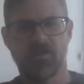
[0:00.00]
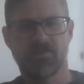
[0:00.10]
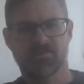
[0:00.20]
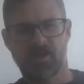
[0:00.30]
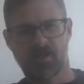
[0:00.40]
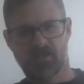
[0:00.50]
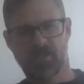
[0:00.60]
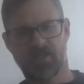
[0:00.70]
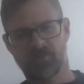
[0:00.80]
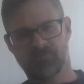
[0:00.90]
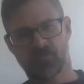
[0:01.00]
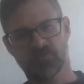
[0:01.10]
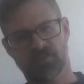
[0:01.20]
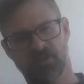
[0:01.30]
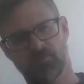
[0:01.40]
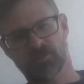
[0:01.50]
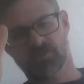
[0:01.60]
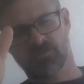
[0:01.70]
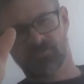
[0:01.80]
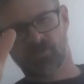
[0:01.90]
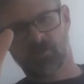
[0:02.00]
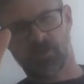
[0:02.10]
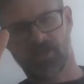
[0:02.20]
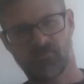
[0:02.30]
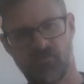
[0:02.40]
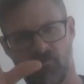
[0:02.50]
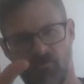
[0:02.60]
Sideline interference line position of the circle line.